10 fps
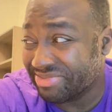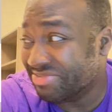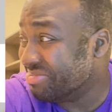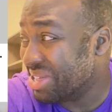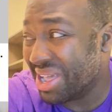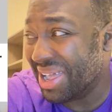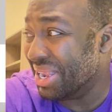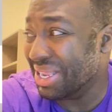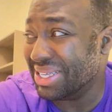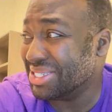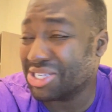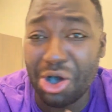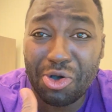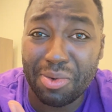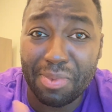man, let's
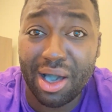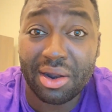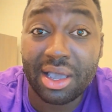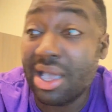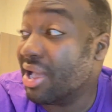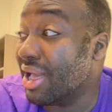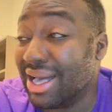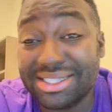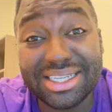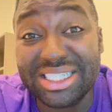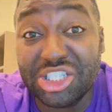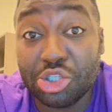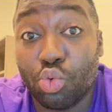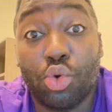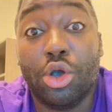talk about it. Guys, this is
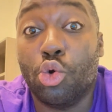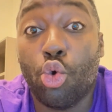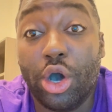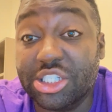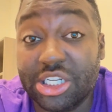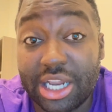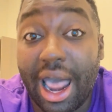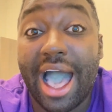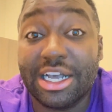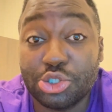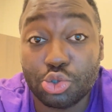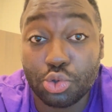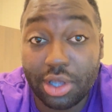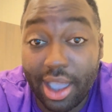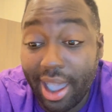a real question that I
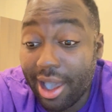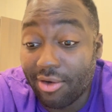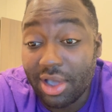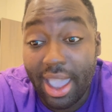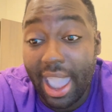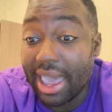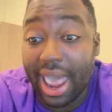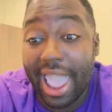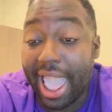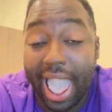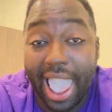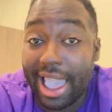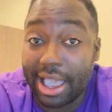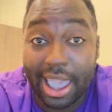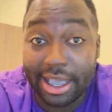truly have. And I, I,
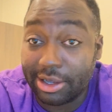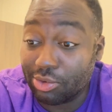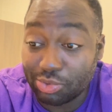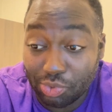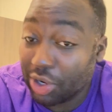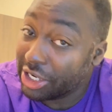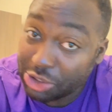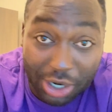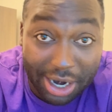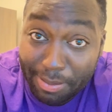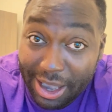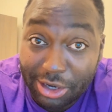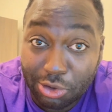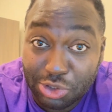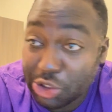ain't, I ain't really trying to make
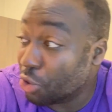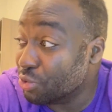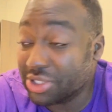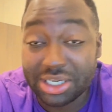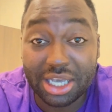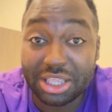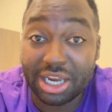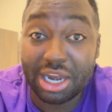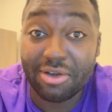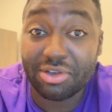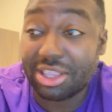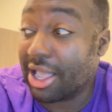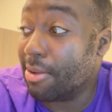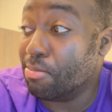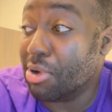no jokes or nothing and
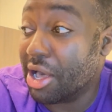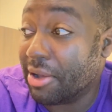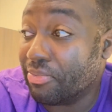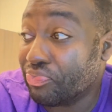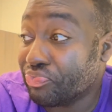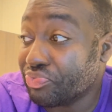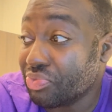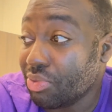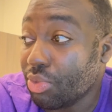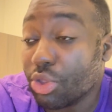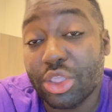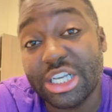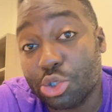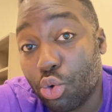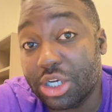everything. But
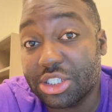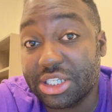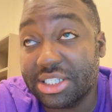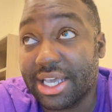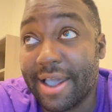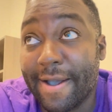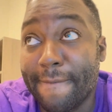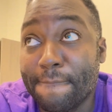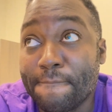this question said,